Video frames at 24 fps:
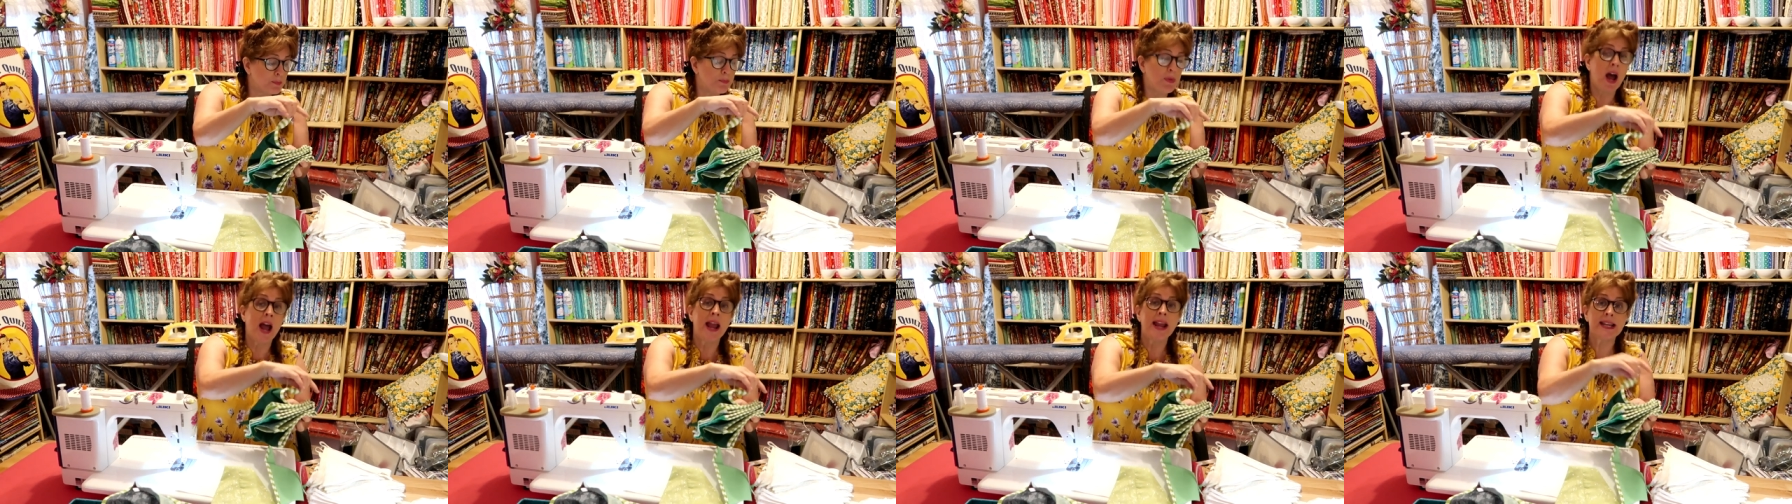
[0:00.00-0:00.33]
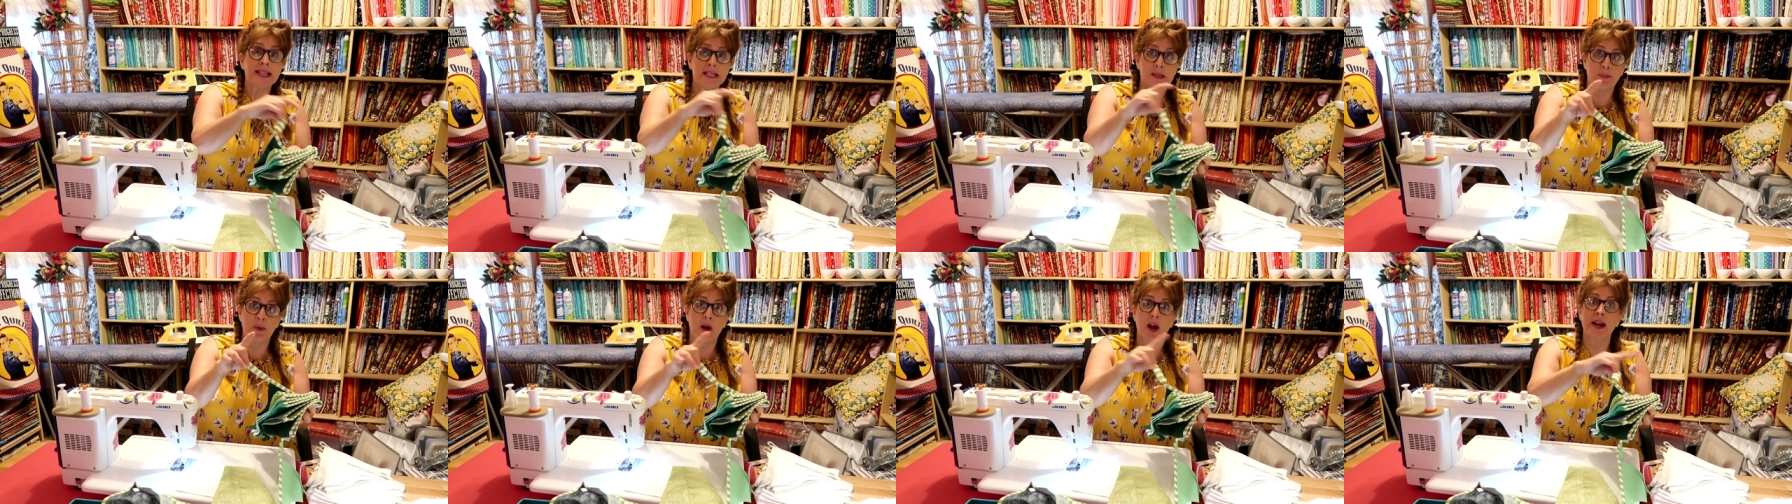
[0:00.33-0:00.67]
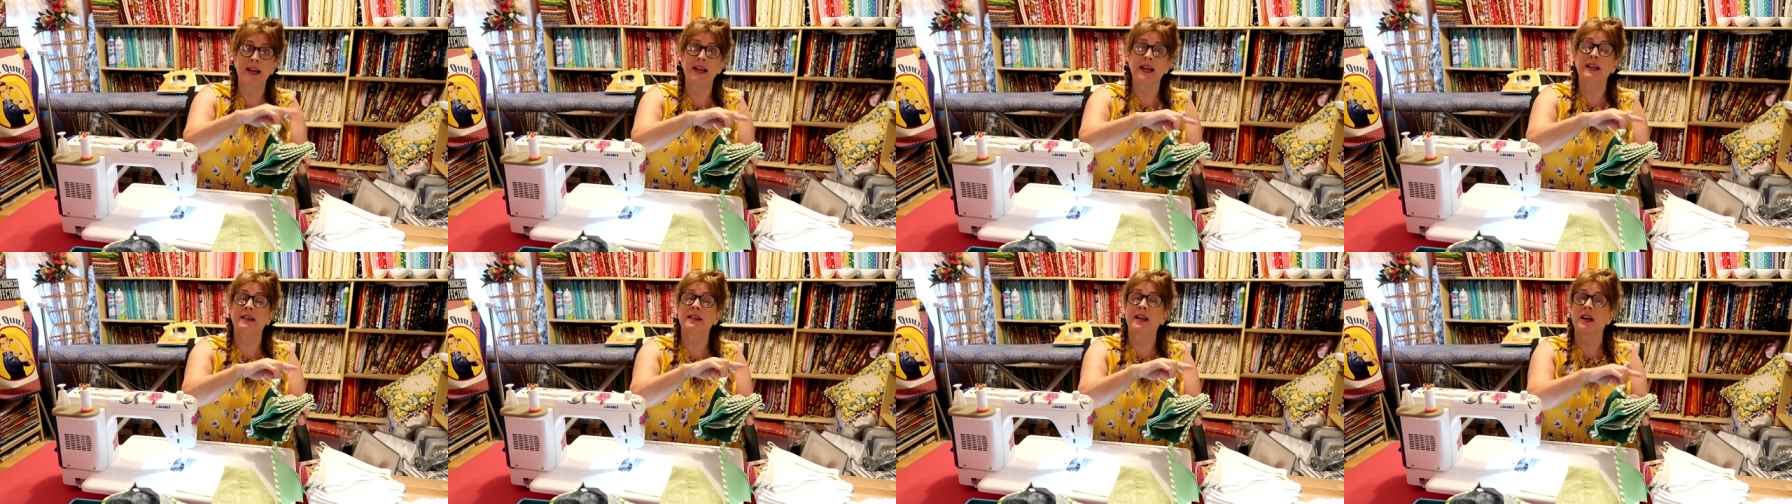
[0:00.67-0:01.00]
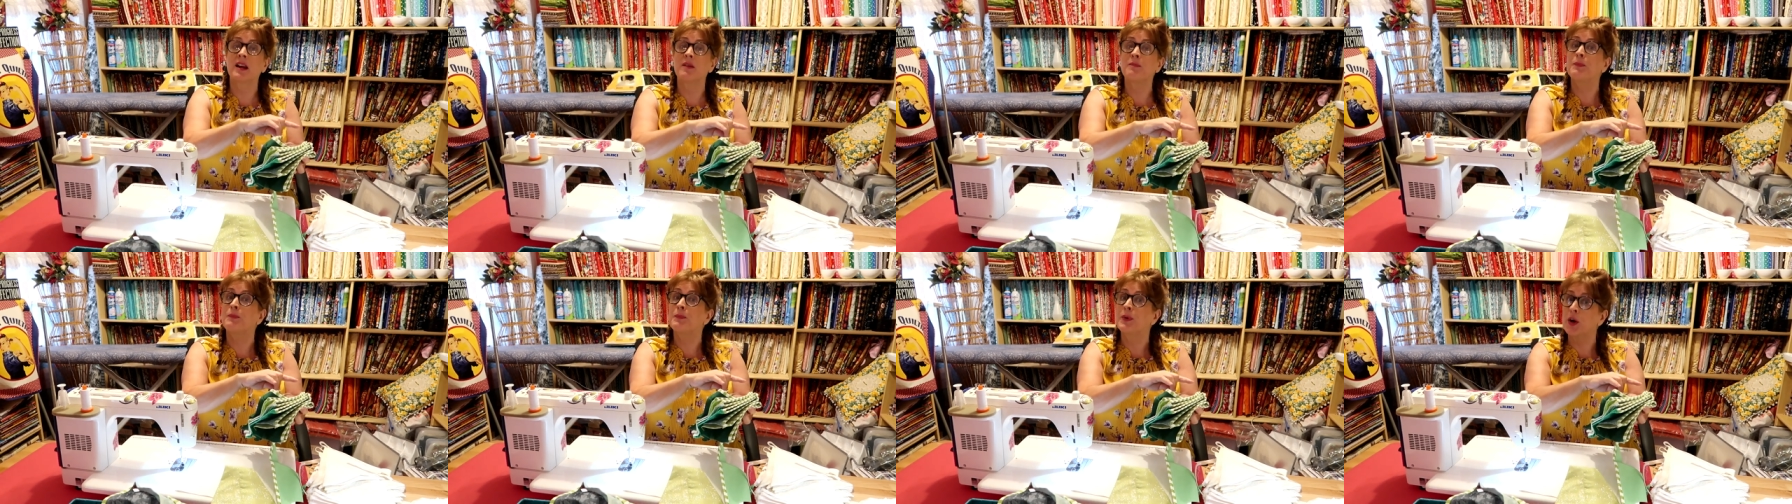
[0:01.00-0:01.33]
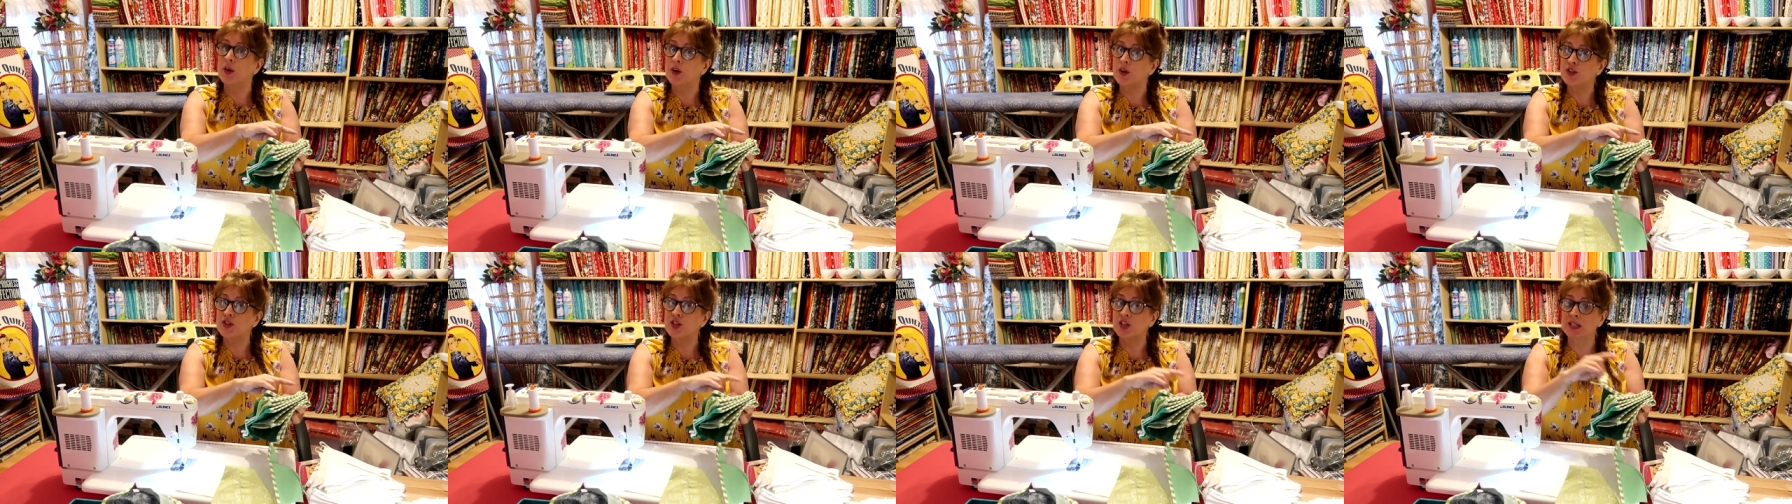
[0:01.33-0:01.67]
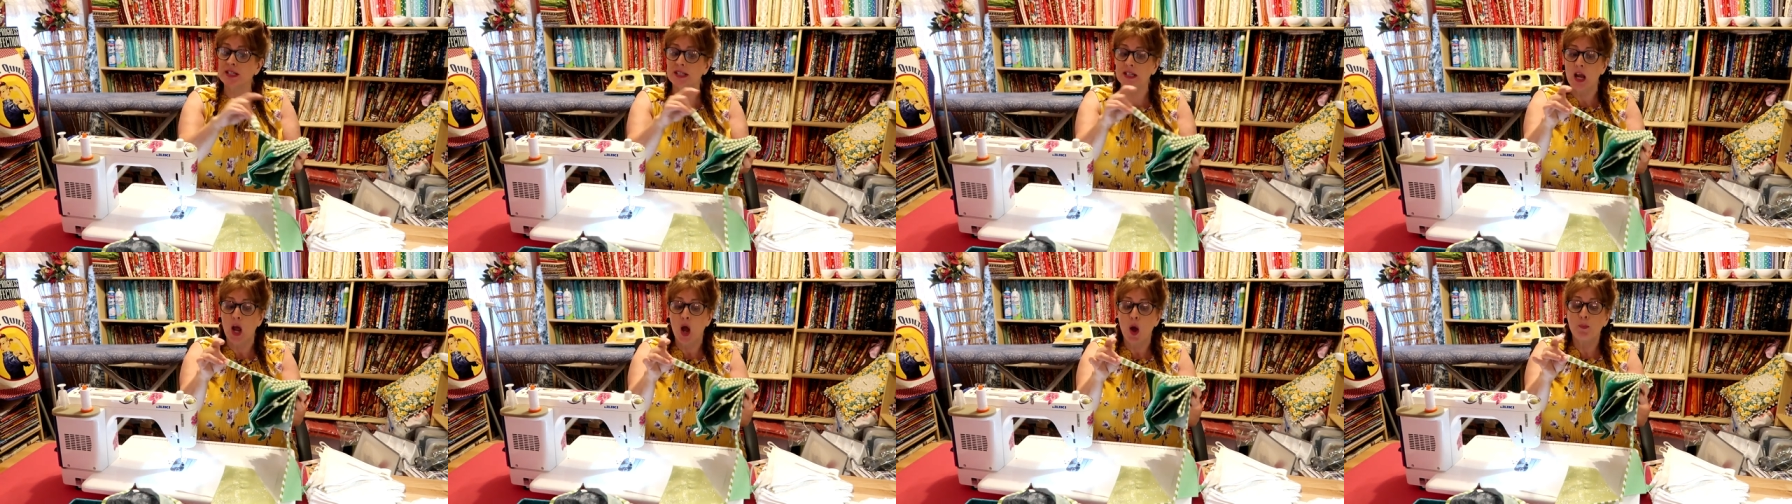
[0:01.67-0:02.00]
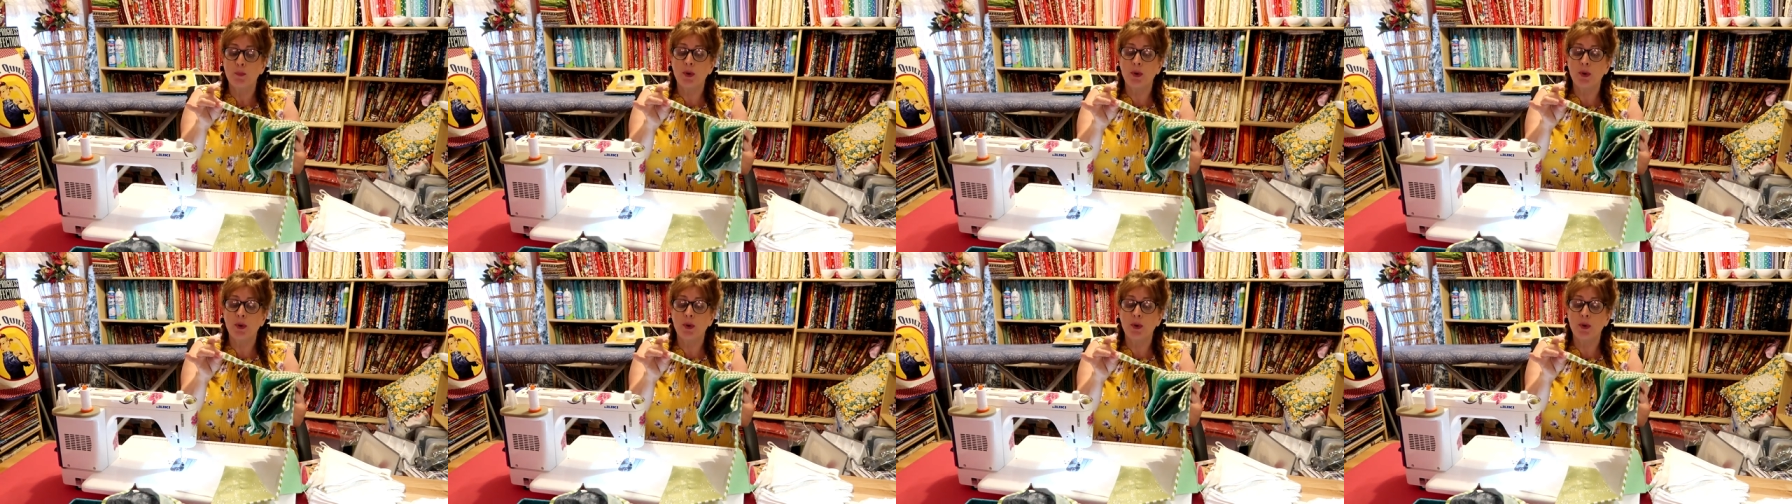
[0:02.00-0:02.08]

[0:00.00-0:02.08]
the bias binding that I purchased,